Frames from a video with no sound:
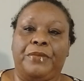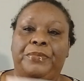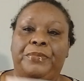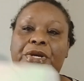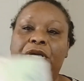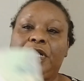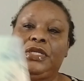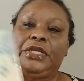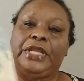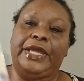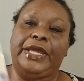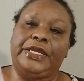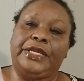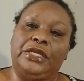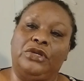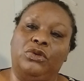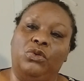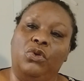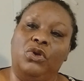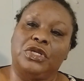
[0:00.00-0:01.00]
but
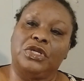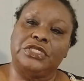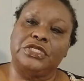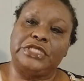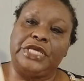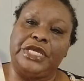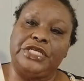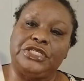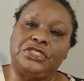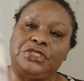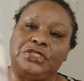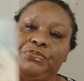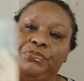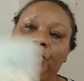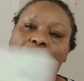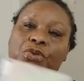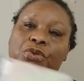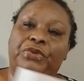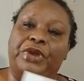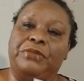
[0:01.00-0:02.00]
like in organizations
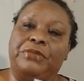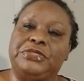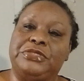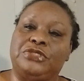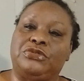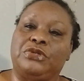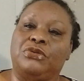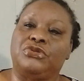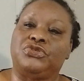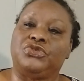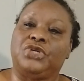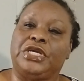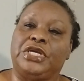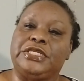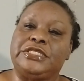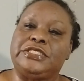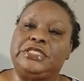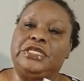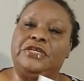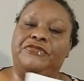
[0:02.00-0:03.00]
and programs, that's what I was
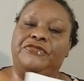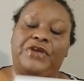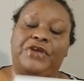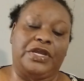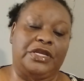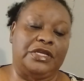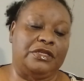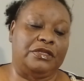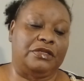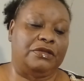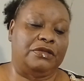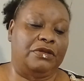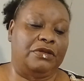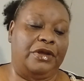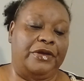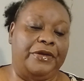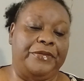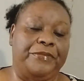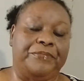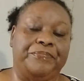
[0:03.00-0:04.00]
trying to see if I can
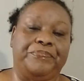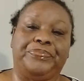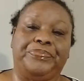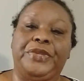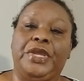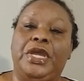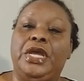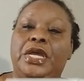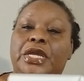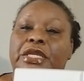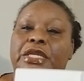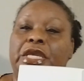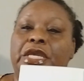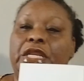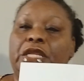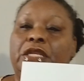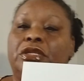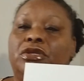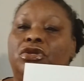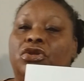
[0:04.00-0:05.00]

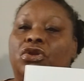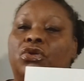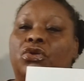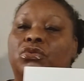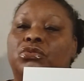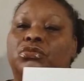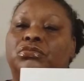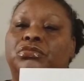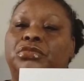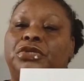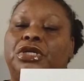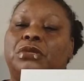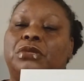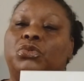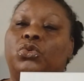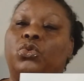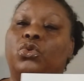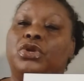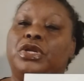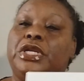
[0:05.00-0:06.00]
get it, get
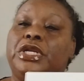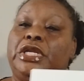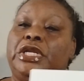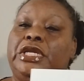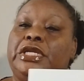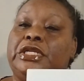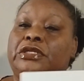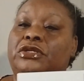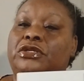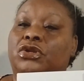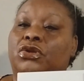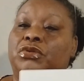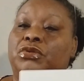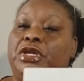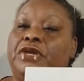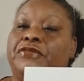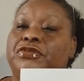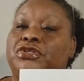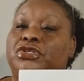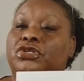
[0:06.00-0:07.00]
them ordered and give
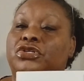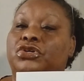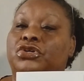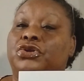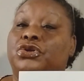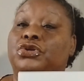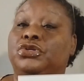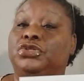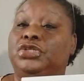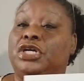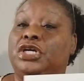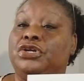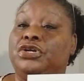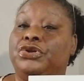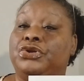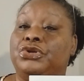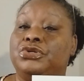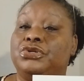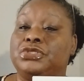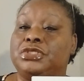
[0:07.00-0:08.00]
them to the girls, young
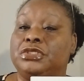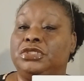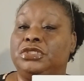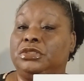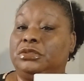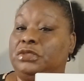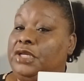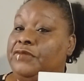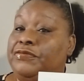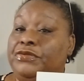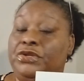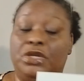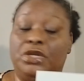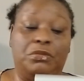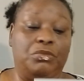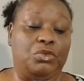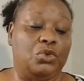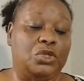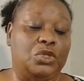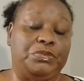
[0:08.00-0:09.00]
girls and even
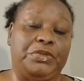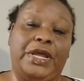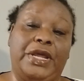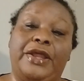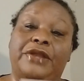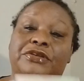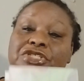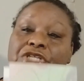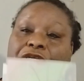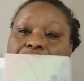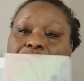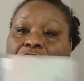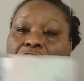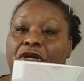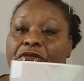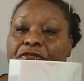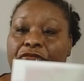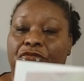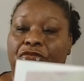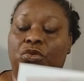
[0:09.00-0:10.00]
young boys, but I have to change the
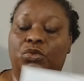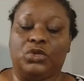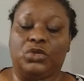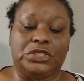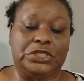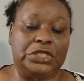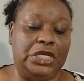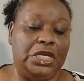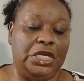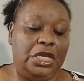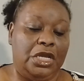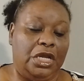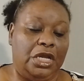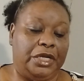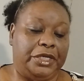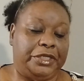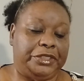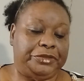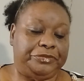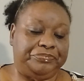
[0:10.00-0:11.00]
cover, of course.
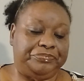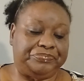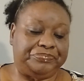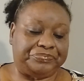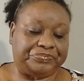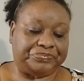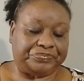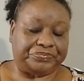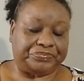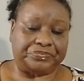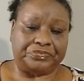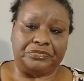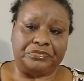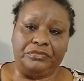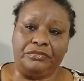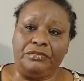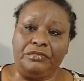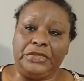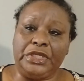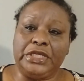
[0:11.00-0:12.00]

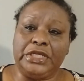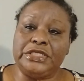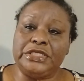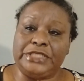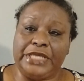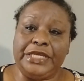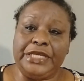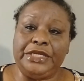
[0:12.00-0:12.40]
Because